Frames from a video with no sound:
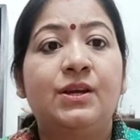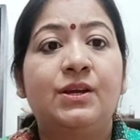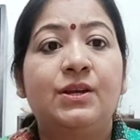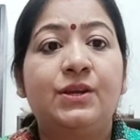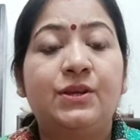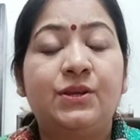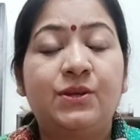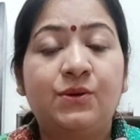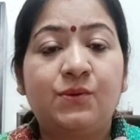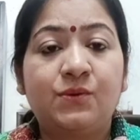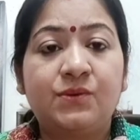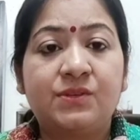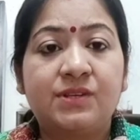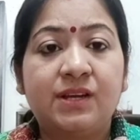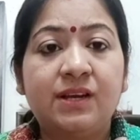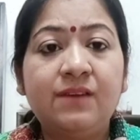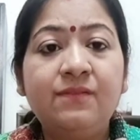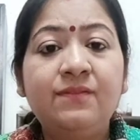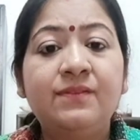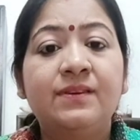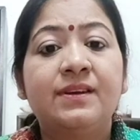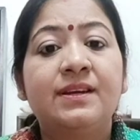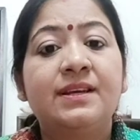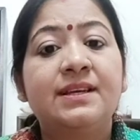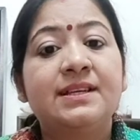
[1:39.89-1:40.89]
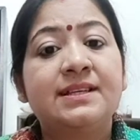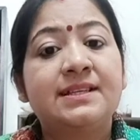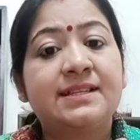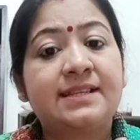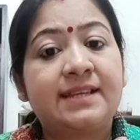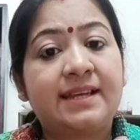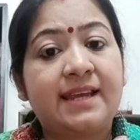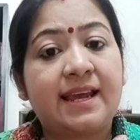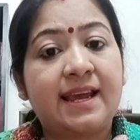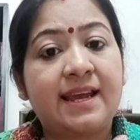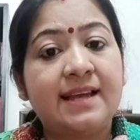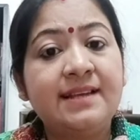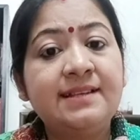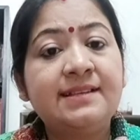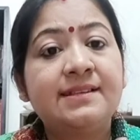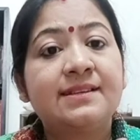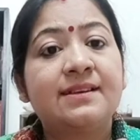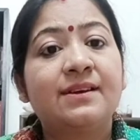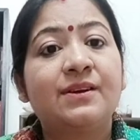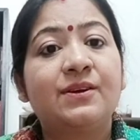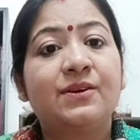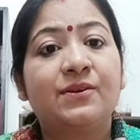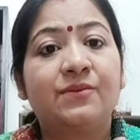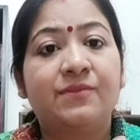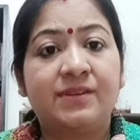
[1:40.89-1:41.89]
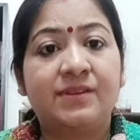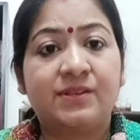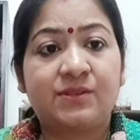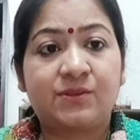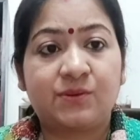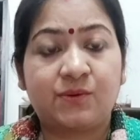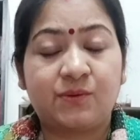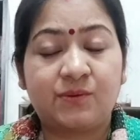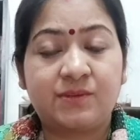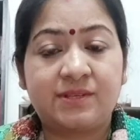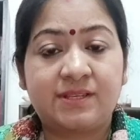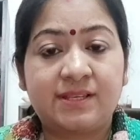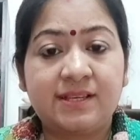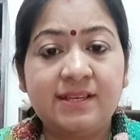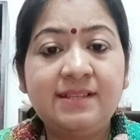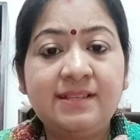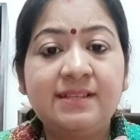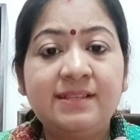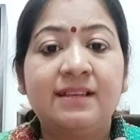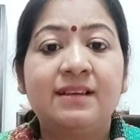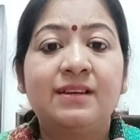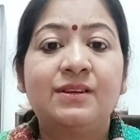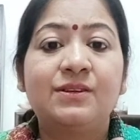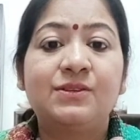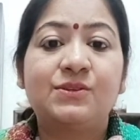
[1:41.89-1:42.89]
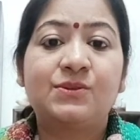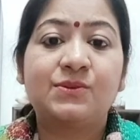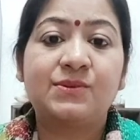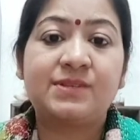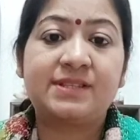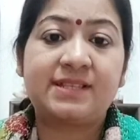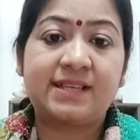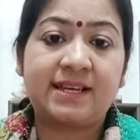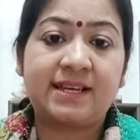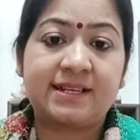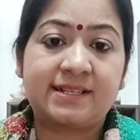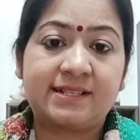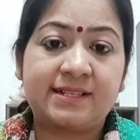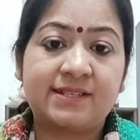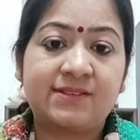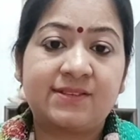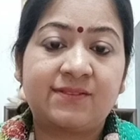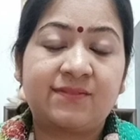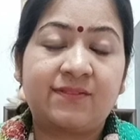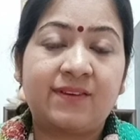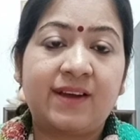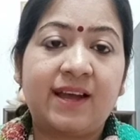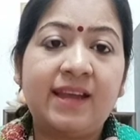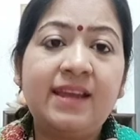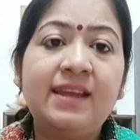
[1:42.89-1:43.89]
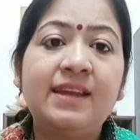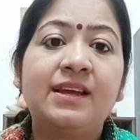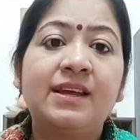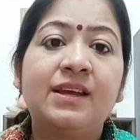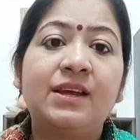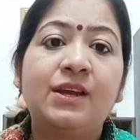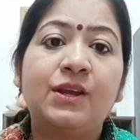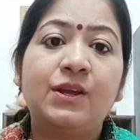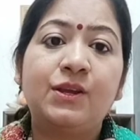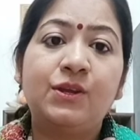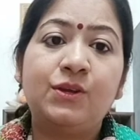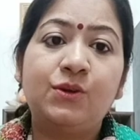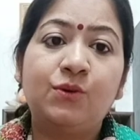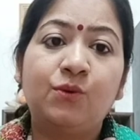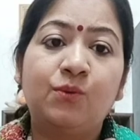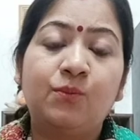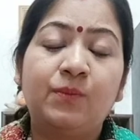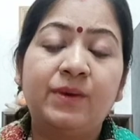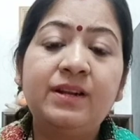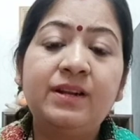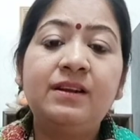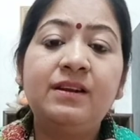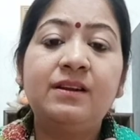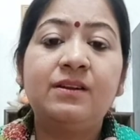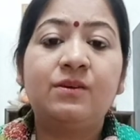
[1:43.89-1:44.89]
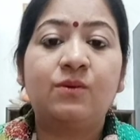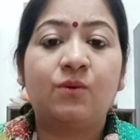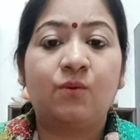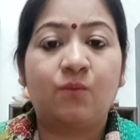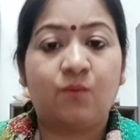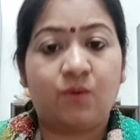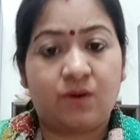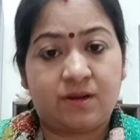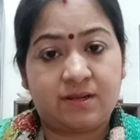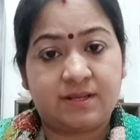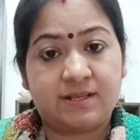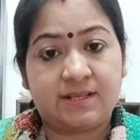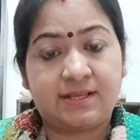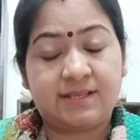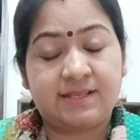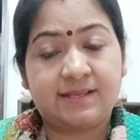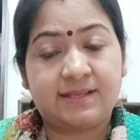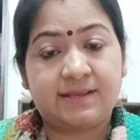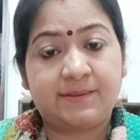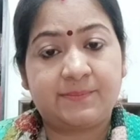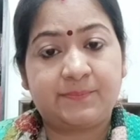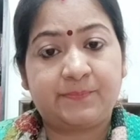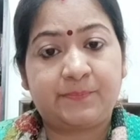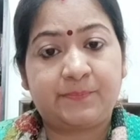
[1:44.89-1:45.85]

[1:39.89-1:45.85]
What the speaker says: use of scarce resources to satisfy human wants.